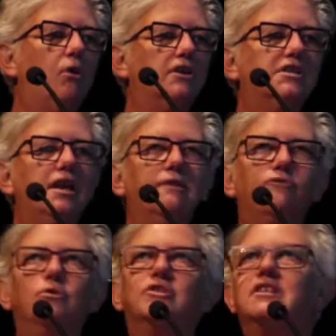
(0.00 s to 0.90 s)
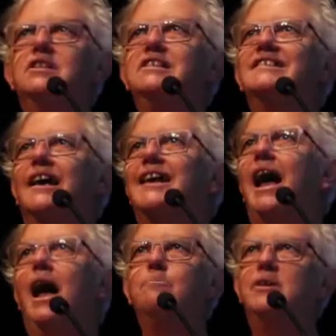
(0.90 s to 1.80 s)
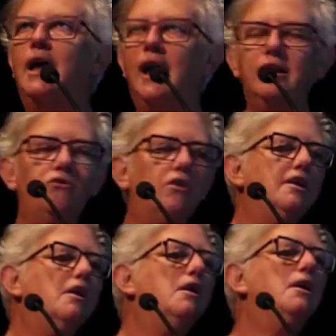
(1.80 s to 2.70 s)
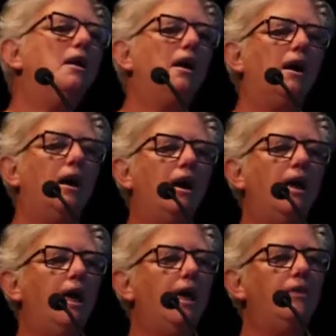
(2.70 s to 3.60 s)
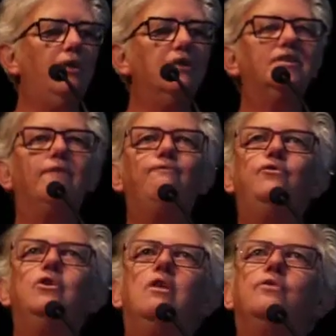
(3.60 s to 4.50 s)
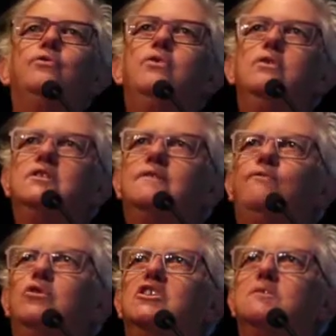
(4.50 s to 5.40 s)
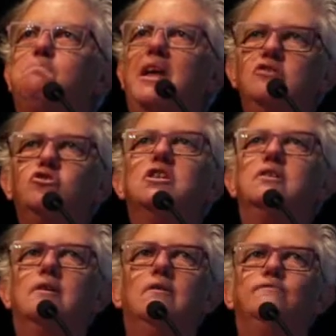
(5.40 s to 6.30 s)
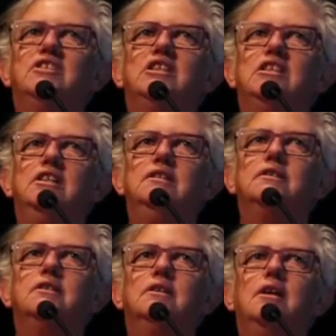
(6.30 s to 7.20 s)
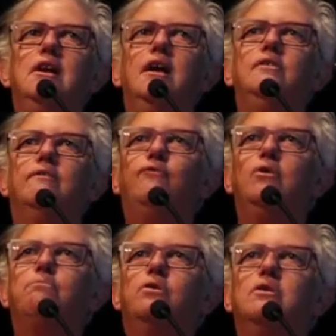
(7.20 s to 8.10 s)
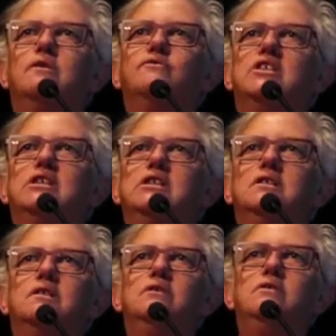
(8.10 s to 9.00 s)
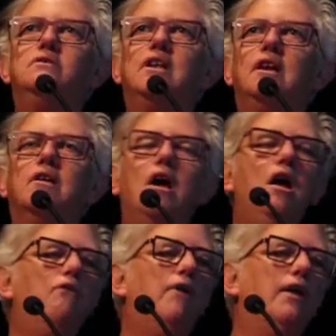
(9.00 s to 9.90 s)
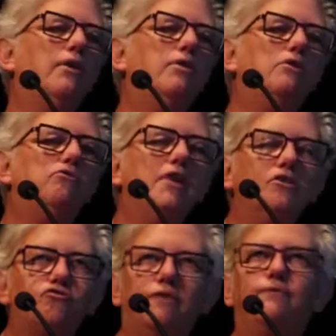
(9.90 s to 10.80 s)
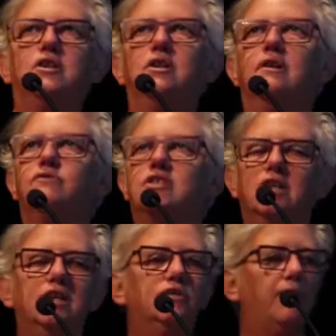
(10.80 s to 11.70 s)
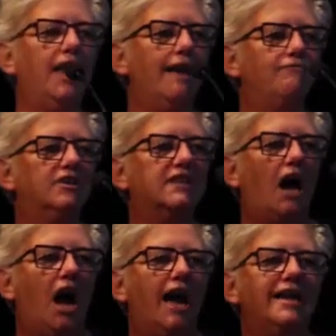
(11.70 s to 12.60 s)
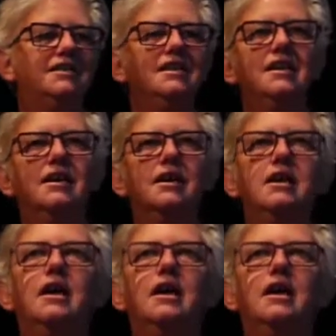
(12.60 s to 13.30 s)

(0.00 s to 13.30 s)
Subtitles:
quality. And of course cities are carbon hungry, and there's a thirst for expansion of cities and the footprint of cities in New Zealand rather than the retrofitting of cities. We have this idea